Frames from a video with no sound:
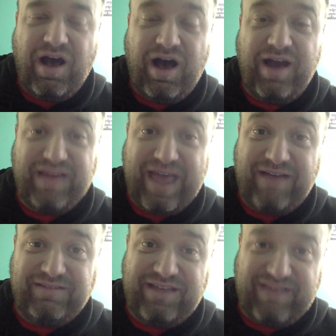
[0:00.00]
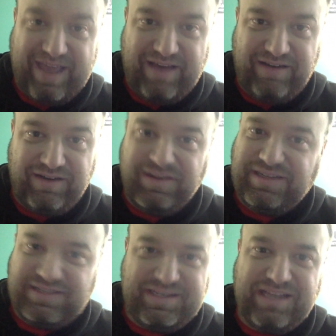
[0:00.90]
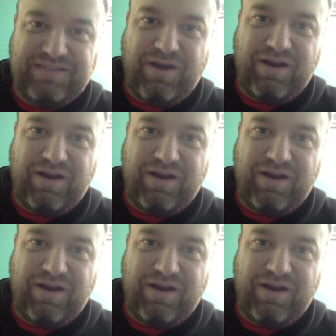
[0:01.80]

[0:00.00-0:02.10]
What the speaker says: on the countdown calendar. See you tomorrow,